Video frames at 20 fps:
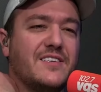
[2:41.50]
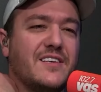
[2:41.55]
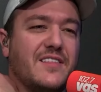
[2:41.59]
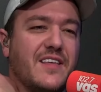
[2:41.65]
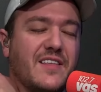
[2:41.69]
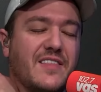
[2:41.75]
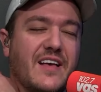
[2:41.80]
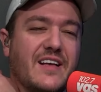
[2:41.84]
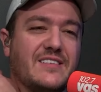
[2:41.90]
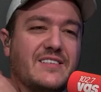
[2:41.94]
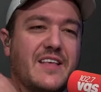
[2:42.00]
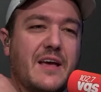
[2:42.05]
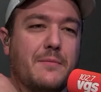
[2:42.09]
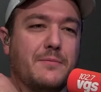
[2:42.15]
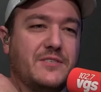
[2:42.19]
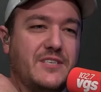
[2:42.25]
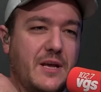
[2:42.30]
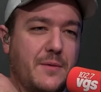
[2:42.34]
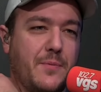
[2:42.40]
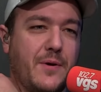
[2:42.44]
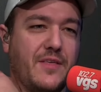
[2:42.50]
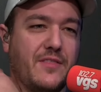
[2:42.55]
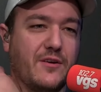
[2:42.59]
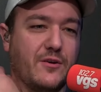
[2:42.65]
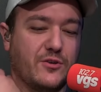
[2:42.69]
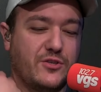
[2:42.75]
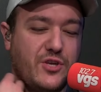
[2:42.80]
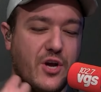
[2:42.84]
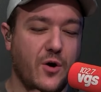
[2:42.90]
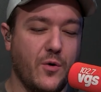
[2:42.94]
think that's them dipping their
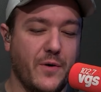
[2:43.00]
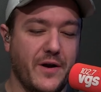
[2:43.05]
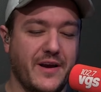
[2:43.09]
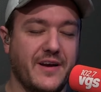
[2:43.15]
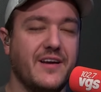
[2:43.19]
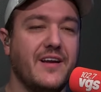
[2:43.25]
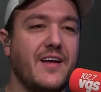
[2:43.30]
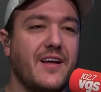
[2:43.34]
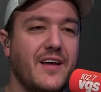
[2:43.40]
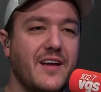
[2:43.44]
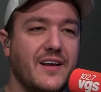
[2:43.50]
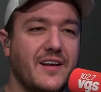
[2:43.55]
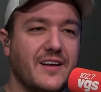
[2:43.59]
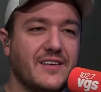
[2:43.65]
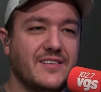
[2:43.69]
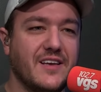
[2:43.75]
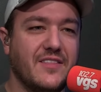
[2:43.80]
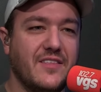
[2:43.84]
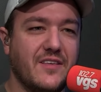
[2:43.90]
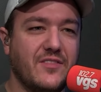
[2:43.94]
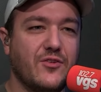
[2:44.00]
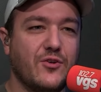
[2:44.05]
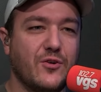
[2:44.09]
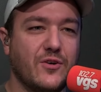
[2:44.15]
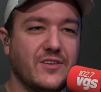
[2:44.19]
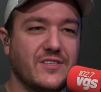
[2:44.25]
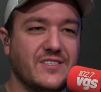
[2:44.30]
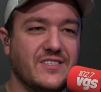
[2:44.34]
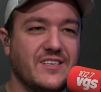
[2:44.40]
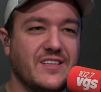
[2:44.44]
toe in. Because I think they're going
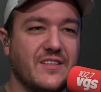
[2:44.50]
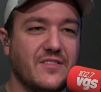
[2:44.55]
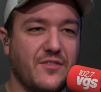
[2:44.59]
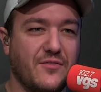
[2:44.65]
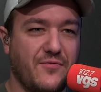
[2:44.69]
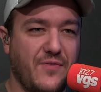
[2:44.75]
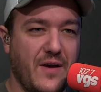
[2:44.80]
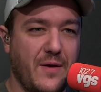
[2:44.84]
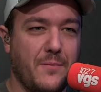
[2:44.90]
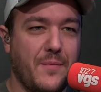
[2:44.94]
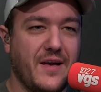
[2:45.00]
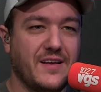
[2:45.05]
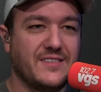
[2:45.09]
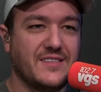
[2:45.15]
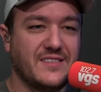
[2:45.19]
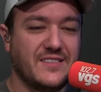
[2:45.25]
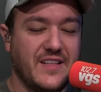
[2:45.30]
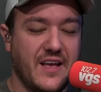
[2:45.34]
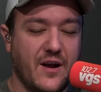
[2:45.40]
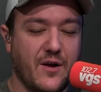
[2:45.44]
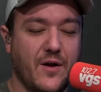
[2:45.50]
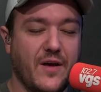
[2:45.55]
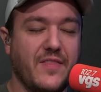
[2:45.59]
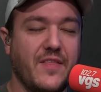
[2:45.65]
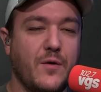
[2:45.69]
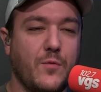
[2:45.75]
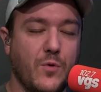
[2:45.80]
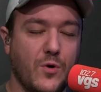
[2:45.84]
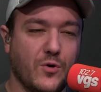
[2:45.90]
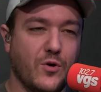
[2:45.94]
to see that the fan base is there and they
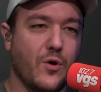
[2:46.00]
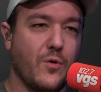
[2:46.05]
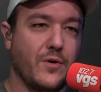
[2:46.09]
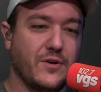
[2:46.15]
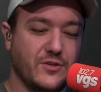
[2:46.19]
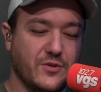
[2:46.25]
will. They're going to do